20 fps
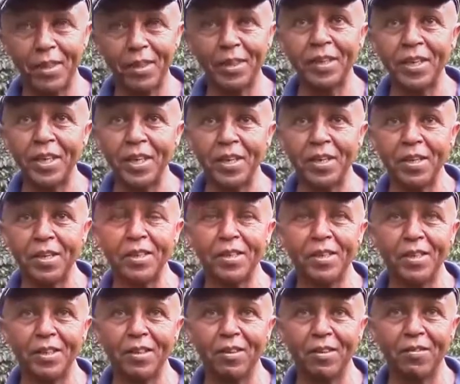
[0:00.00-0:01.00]
clean,
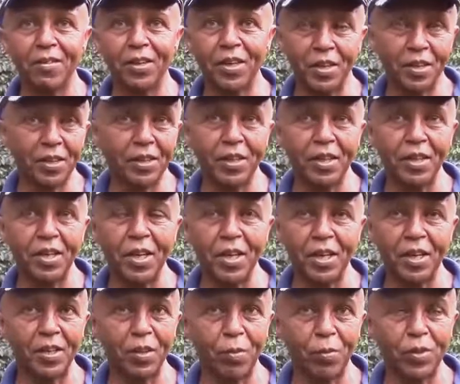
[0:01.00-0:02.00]

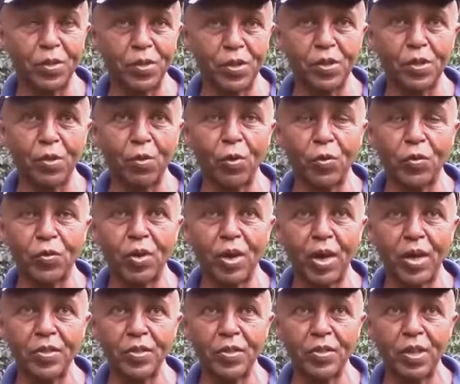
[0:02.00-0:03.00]
and they will see the
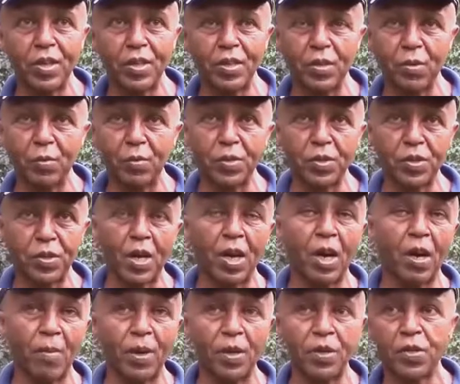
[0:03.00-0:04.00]
contract, and they will see
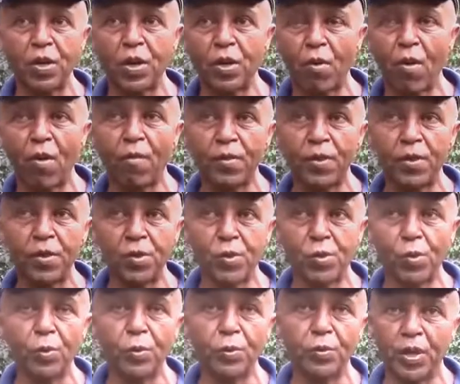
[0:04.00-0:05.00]
how much their coffee is
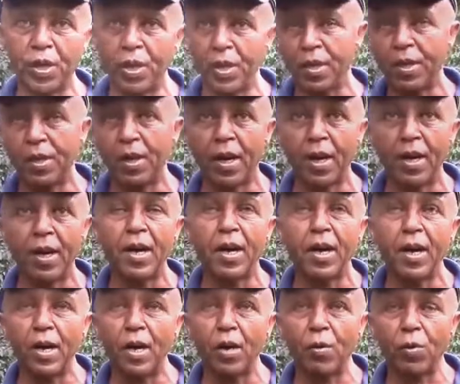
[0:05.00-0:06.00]
sold, and
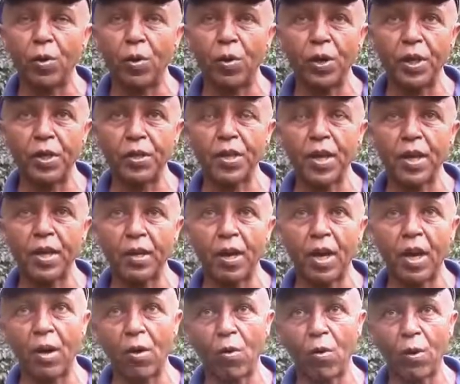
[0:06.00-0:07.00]
we're going to take
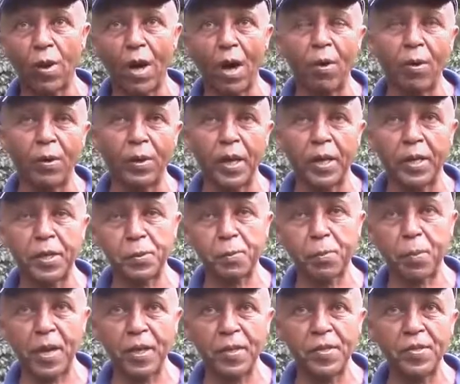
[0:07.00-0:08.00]
all our
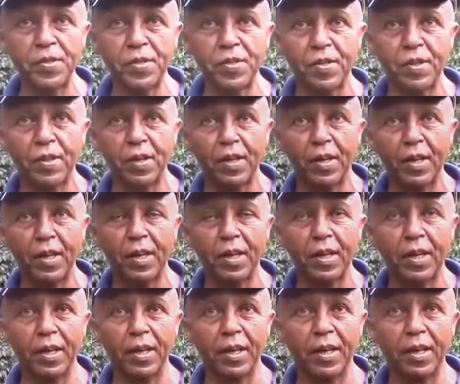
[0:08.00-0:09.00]
expense
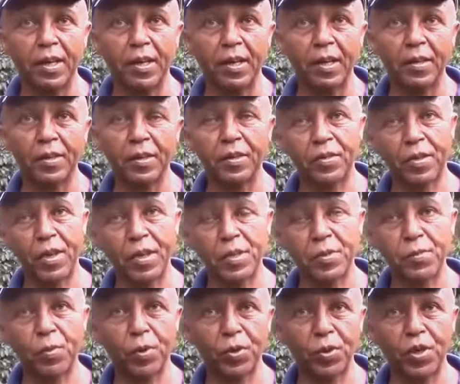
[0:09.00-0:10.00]
in the
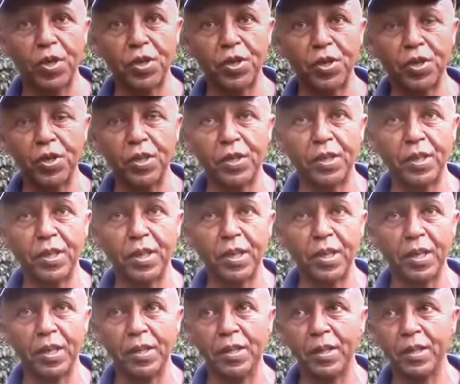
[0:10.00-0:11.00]
transportation,
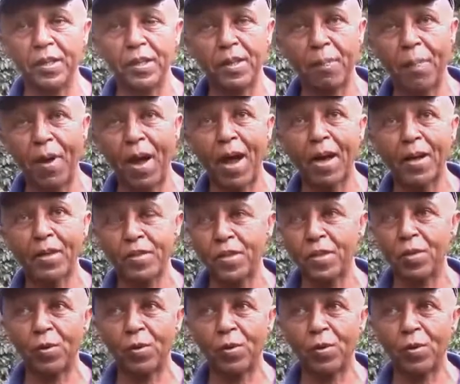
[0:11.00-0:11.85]
in the bags,